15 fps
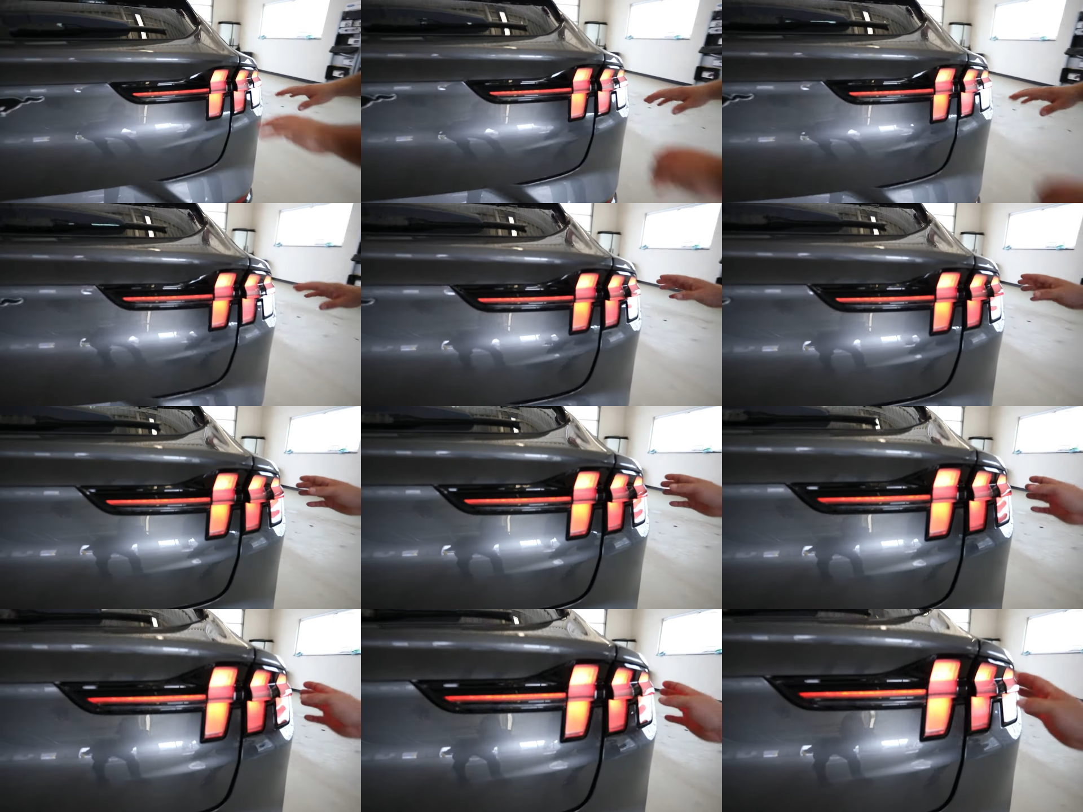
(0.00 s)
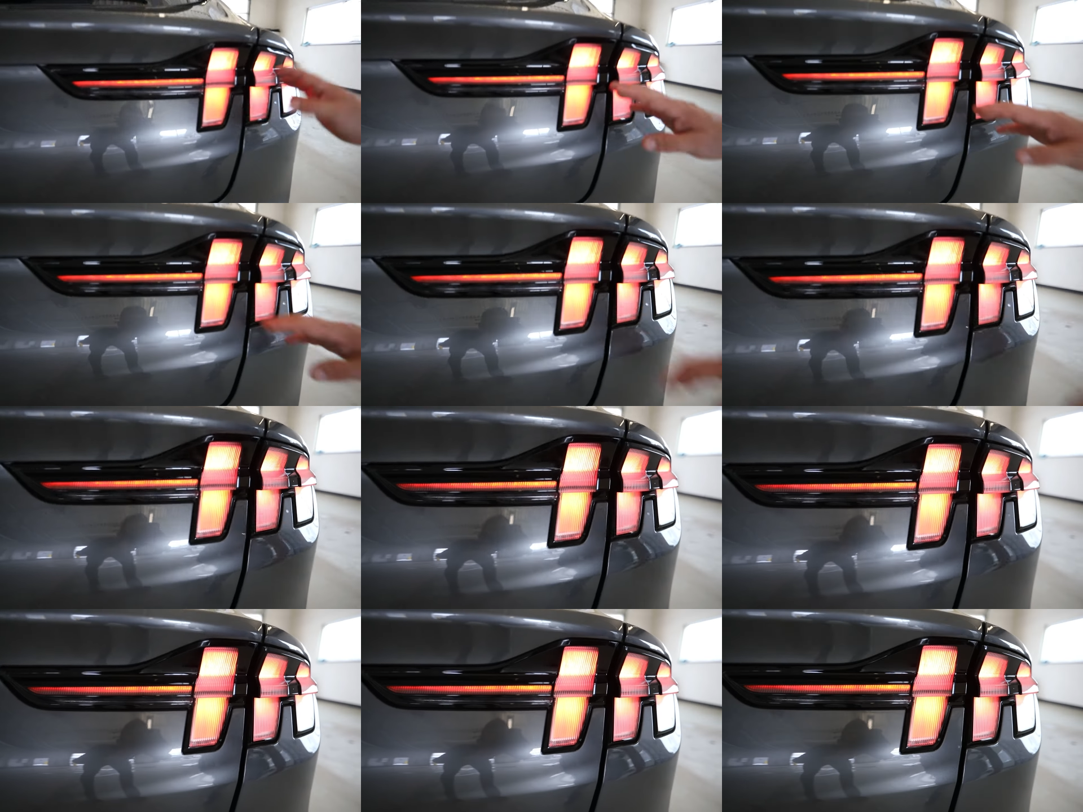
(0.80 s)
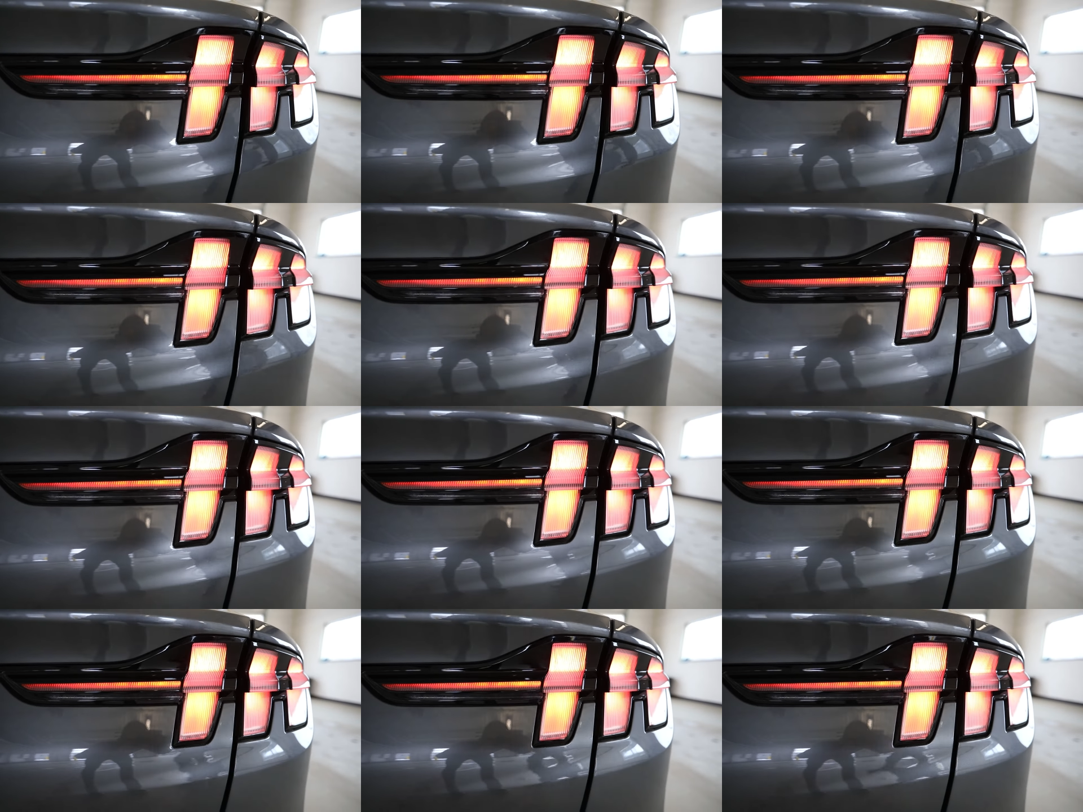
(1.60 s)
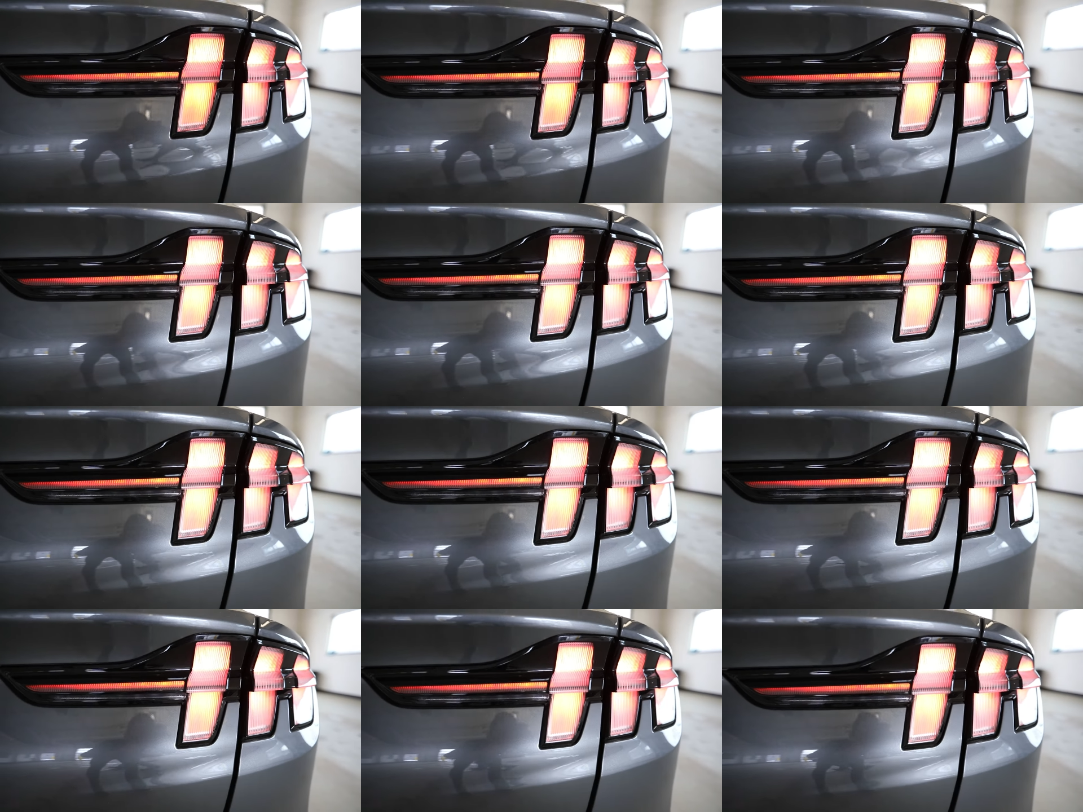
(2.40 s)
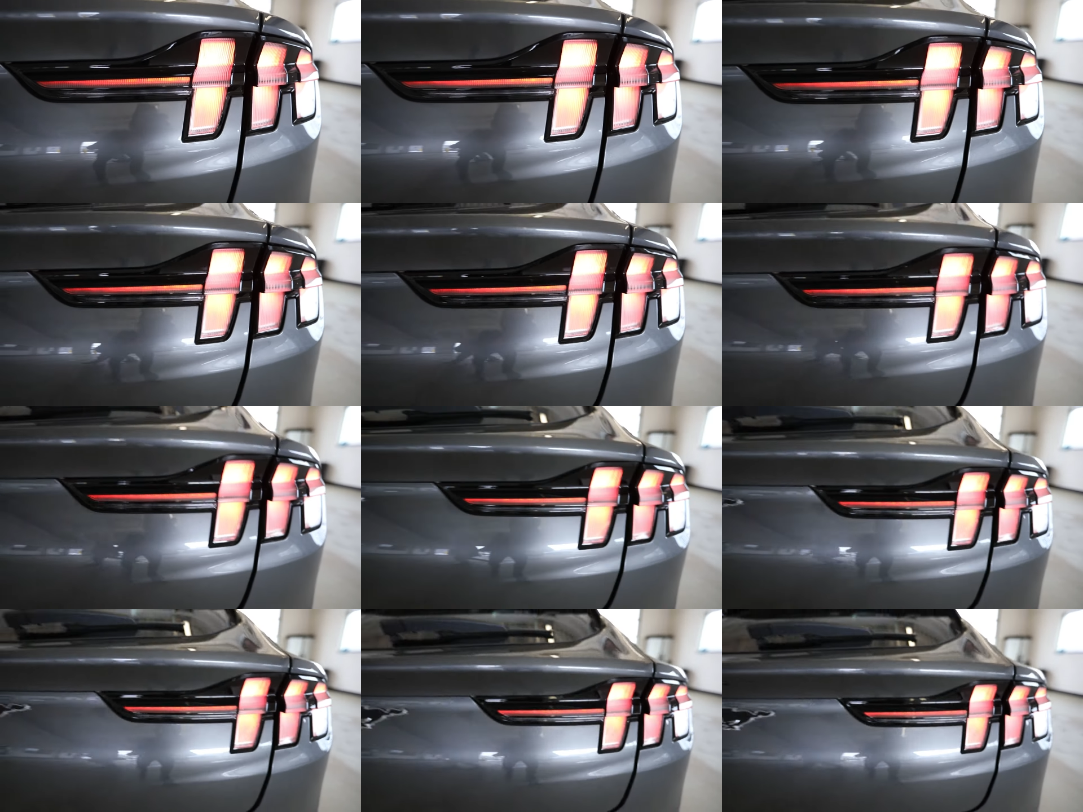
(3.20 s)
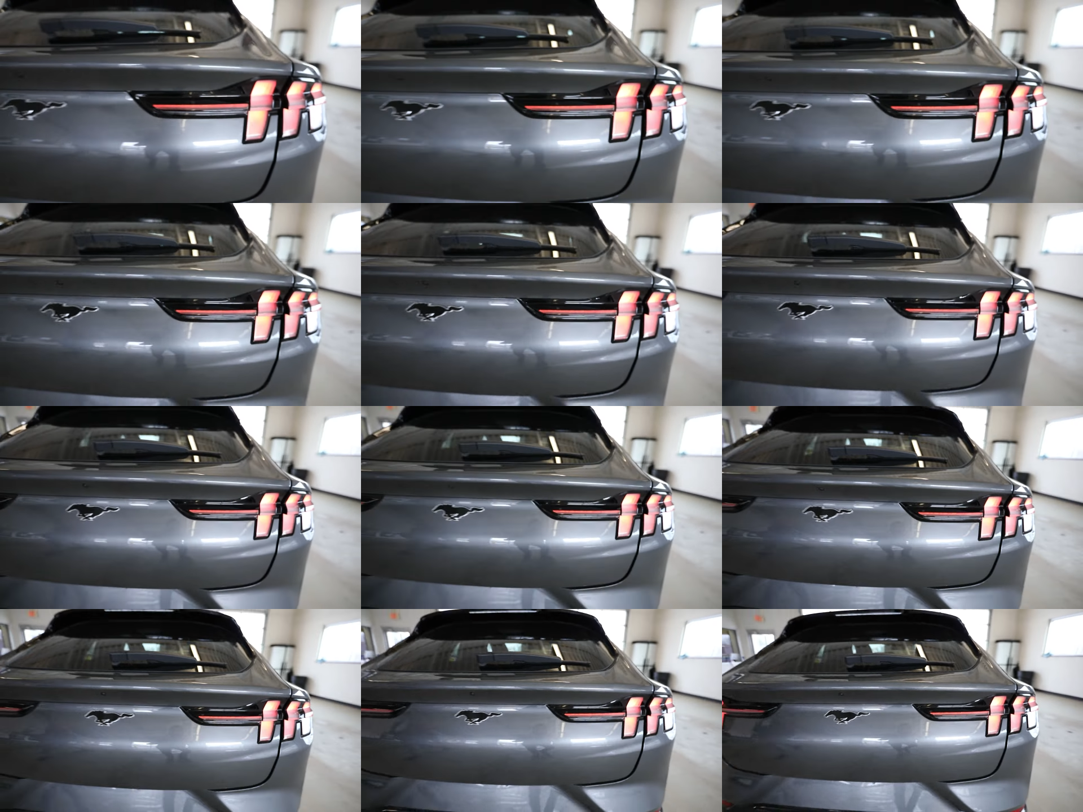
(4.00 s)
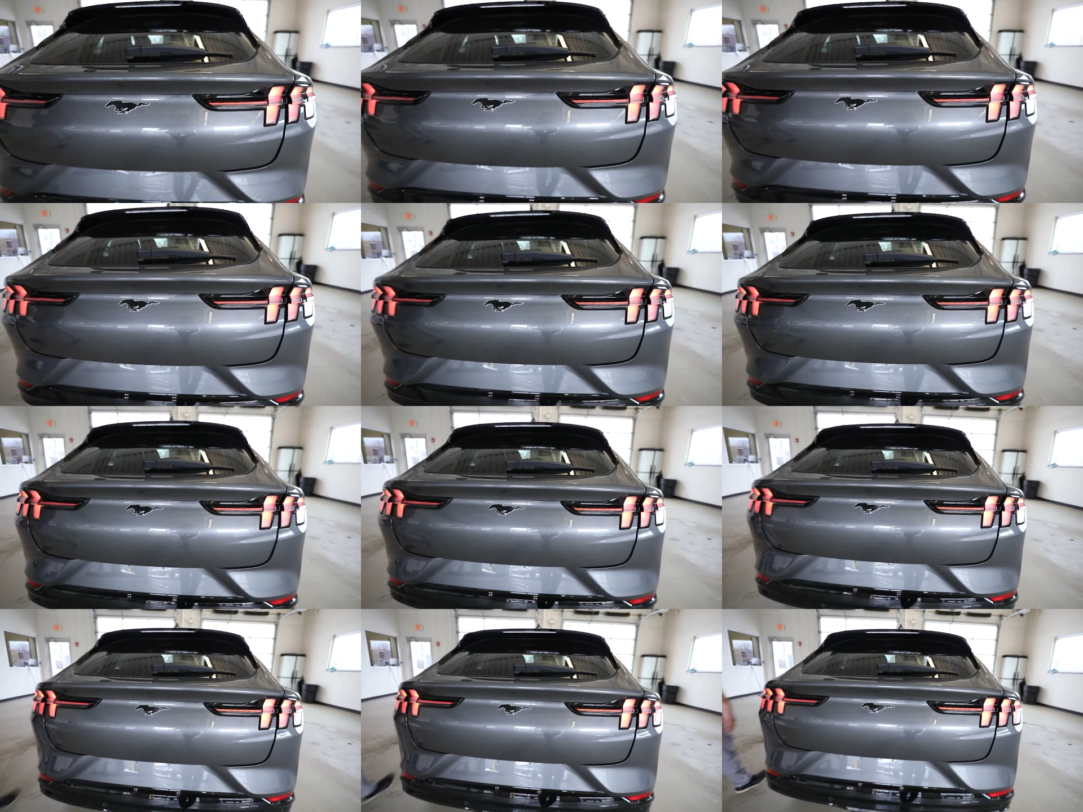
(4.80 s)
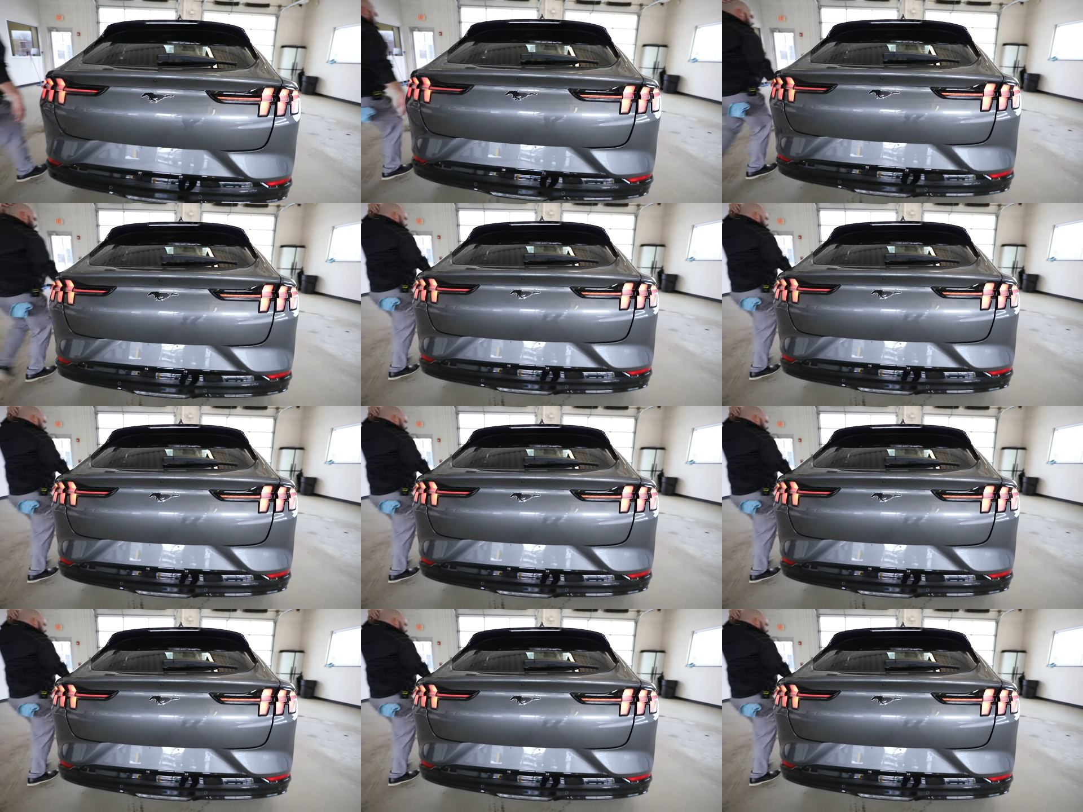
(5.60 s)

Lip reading: [unreadable: no face in view]